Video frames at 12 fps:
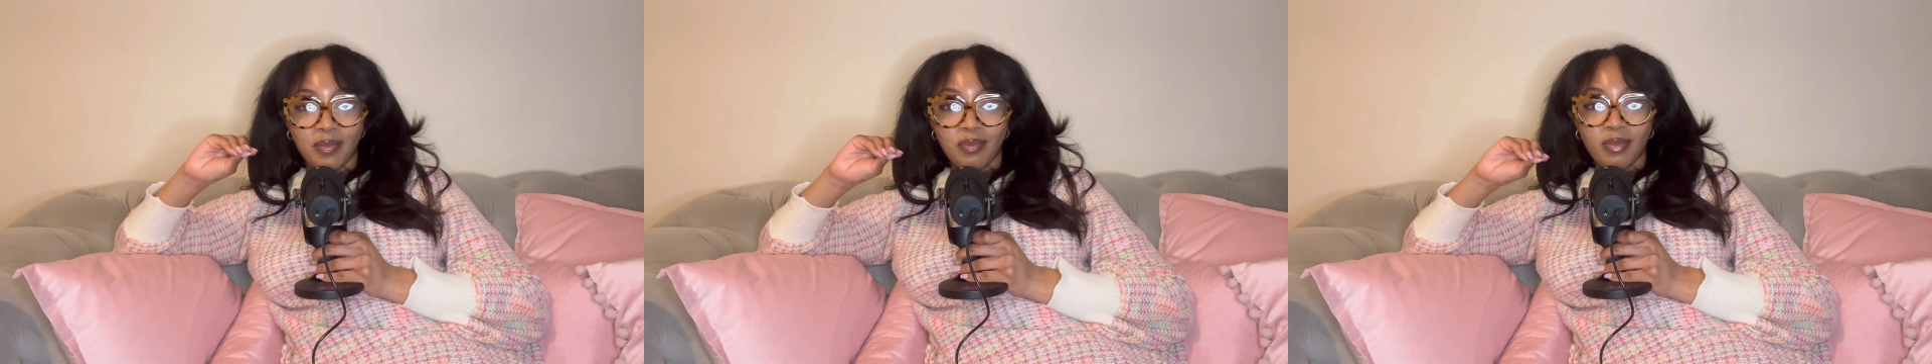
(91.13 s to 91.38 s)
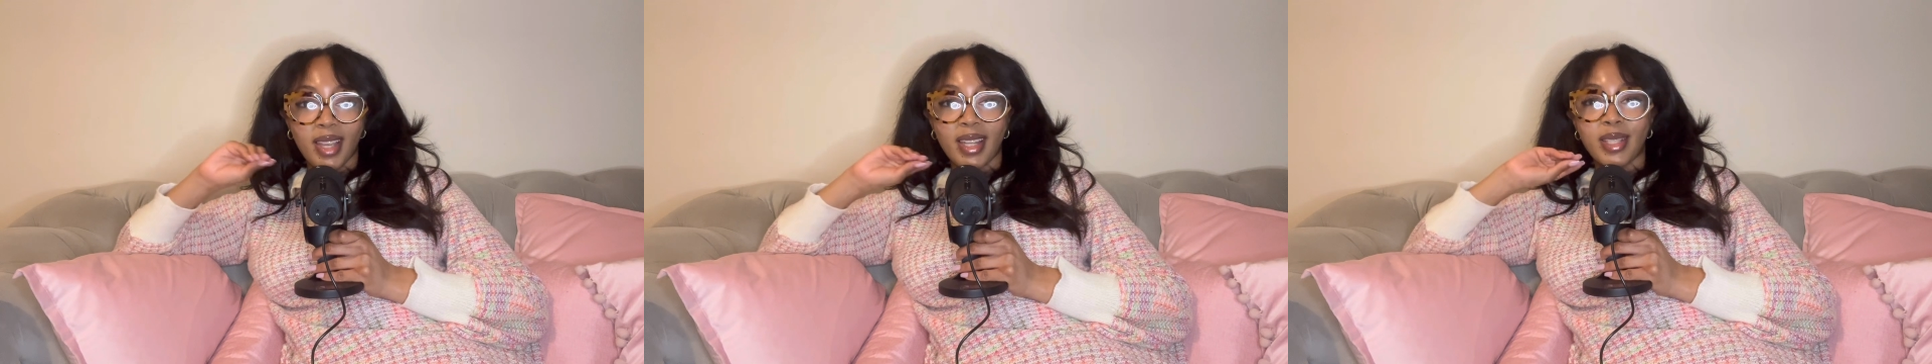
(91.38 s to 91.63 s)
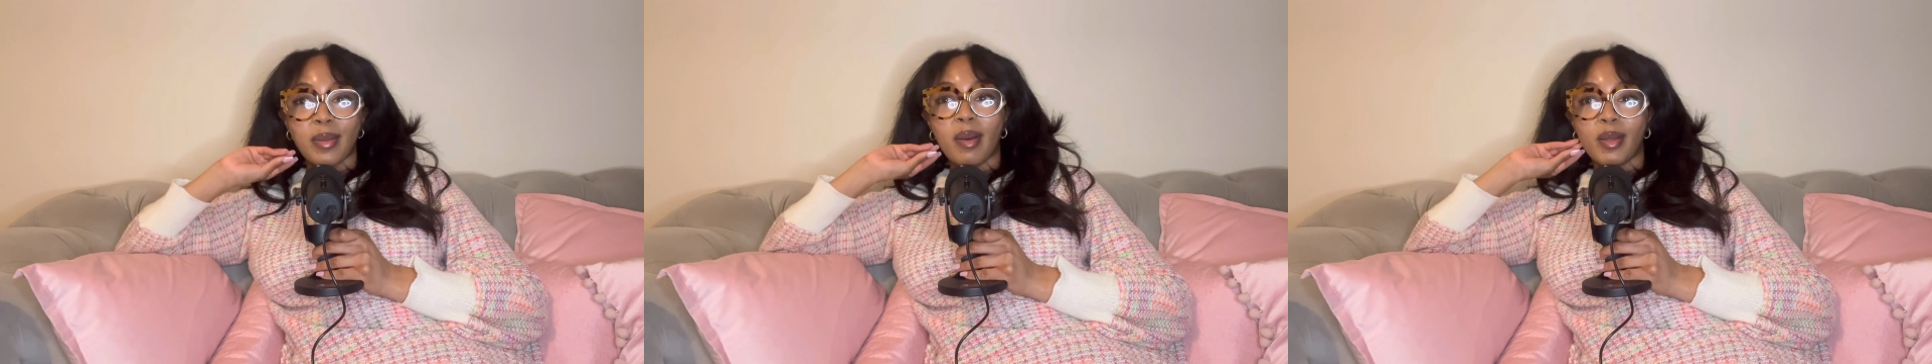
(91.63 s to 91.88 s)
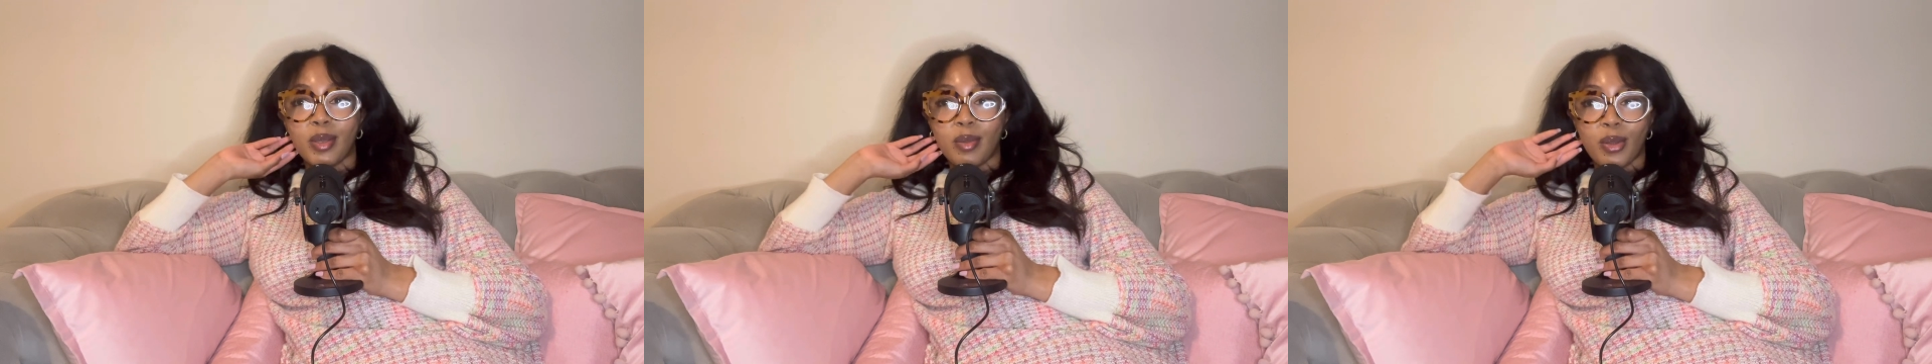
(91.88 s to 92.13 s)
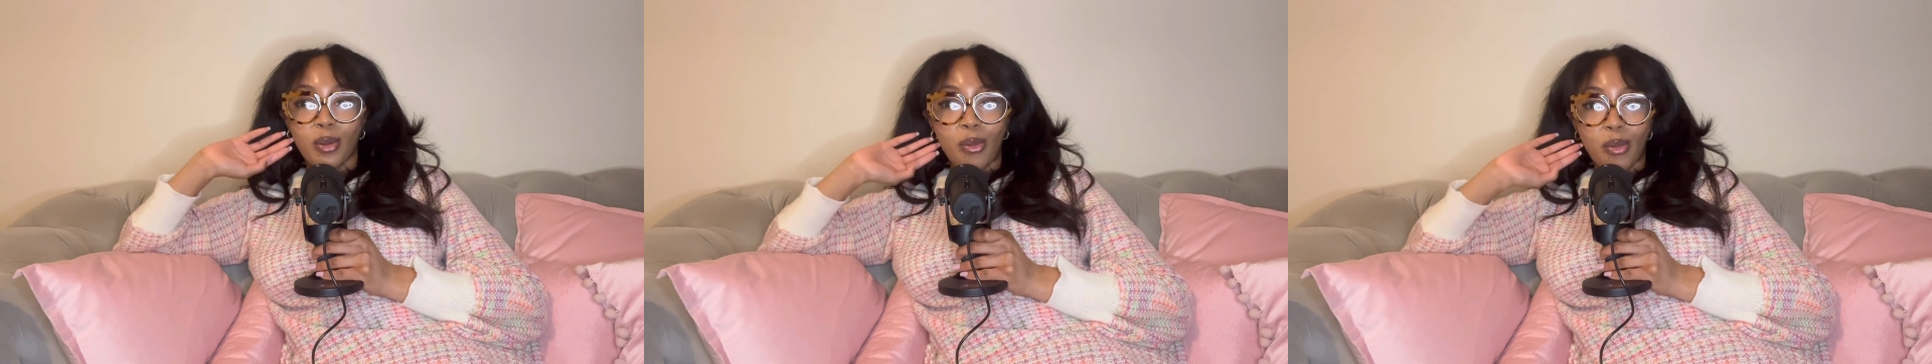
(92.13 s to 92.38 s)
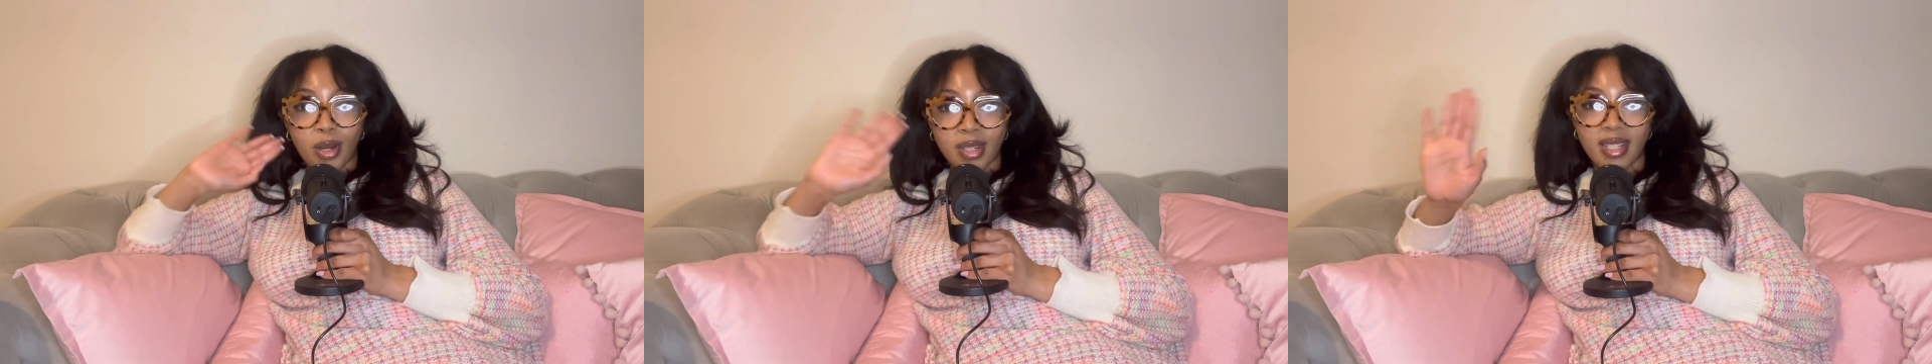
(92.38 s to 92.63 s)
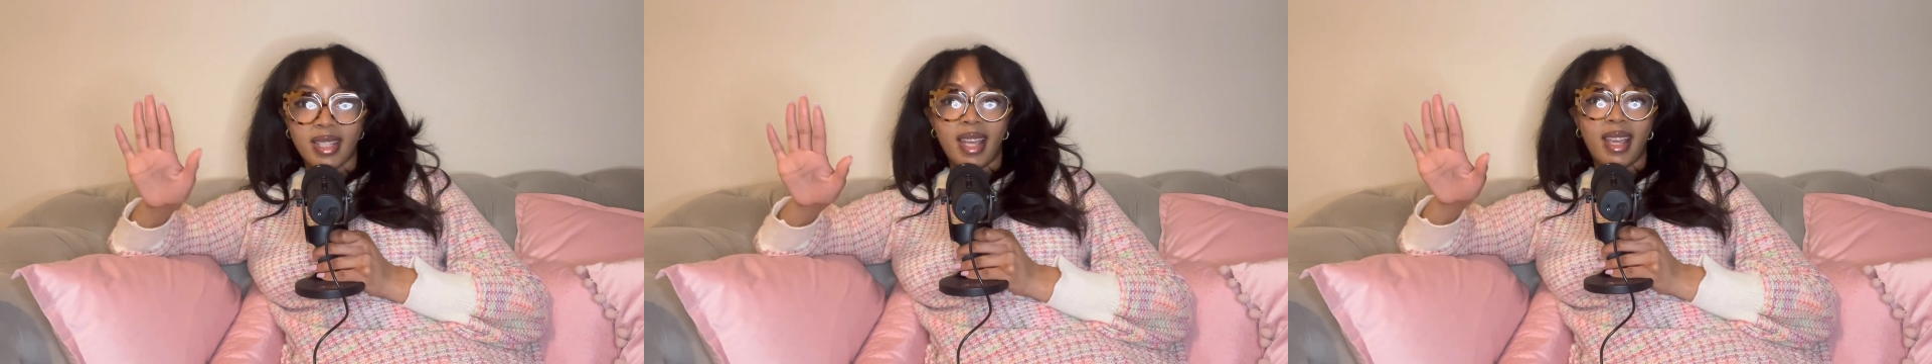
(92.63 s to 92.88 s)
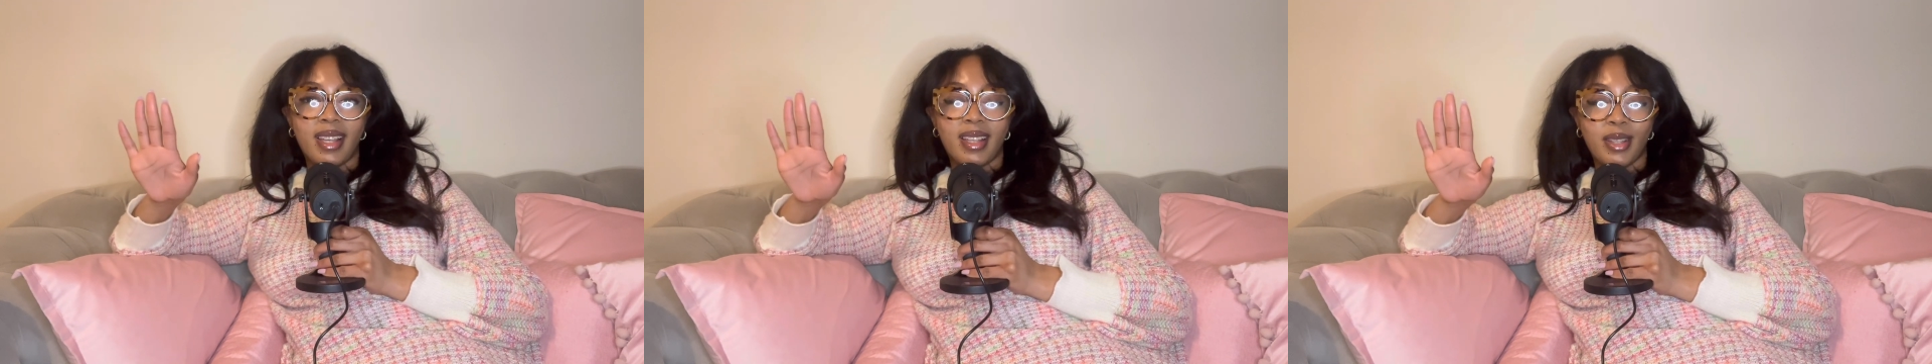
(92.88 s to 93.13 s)
it is about to be the worst
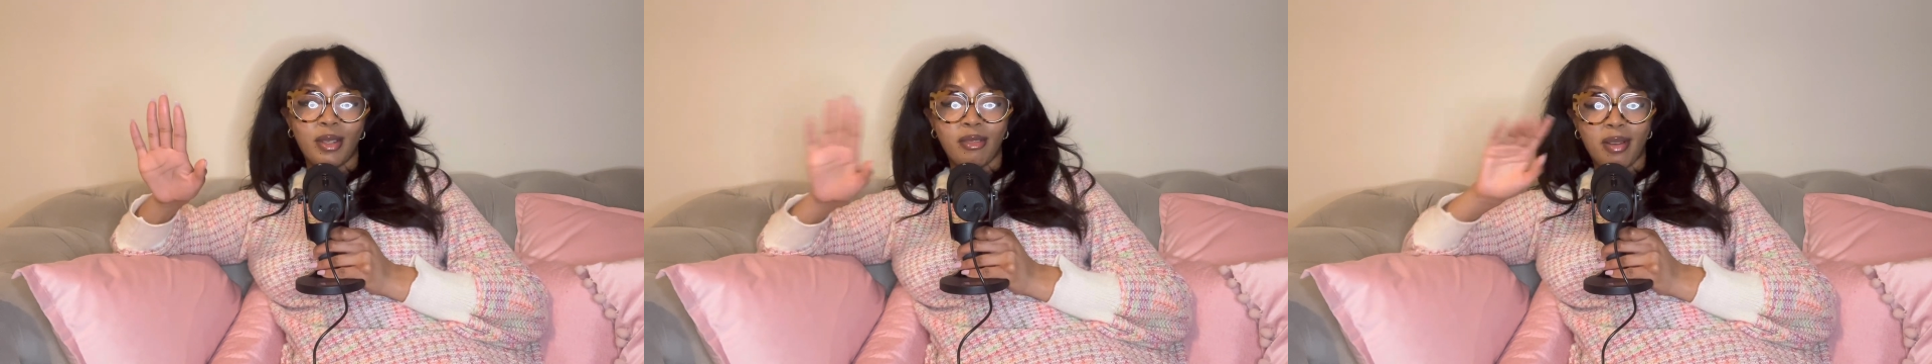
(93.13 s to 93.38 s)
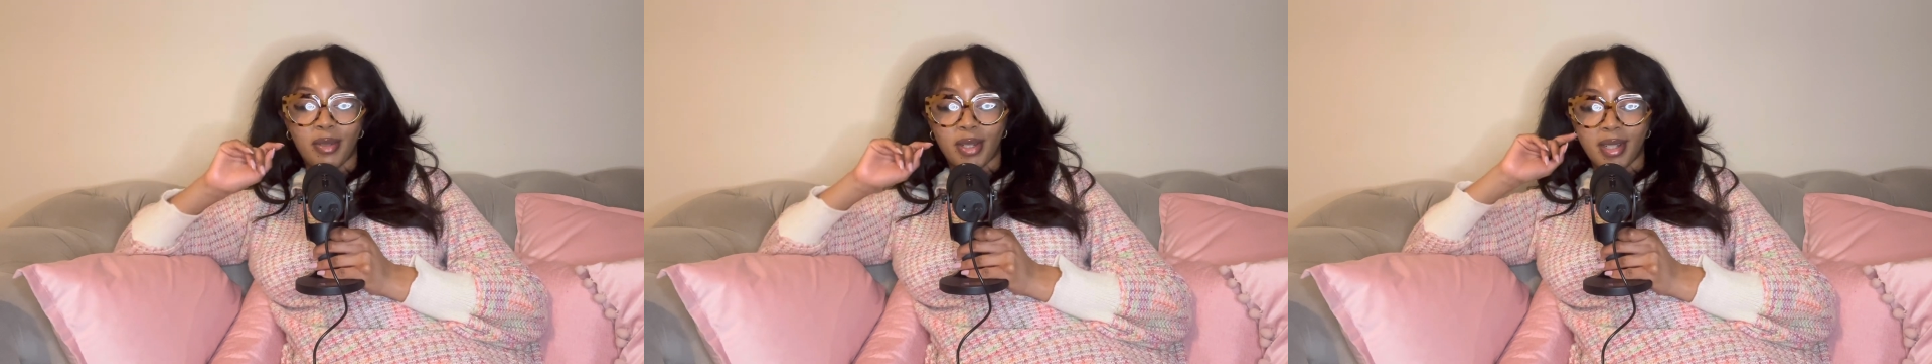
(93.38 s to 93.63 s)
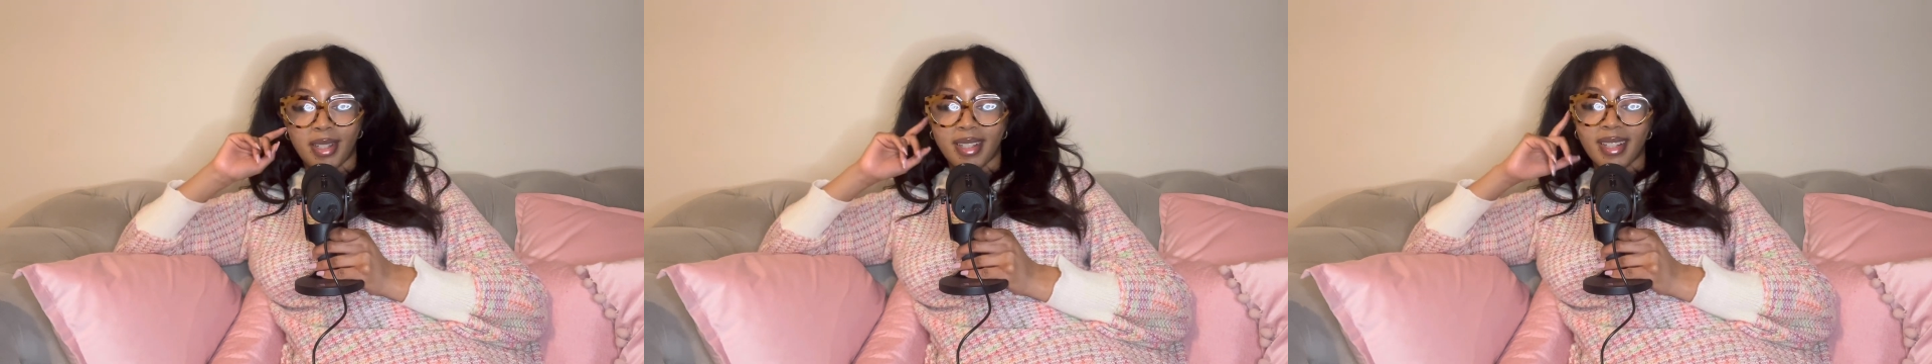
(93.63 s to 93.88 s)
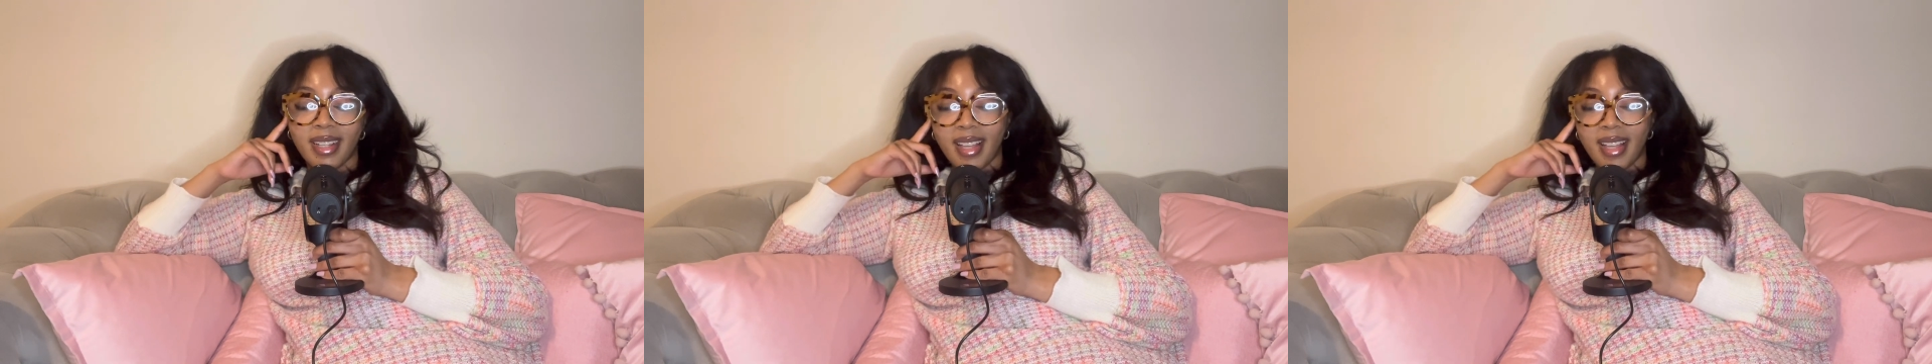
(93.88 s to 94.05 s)
take you've ever heard.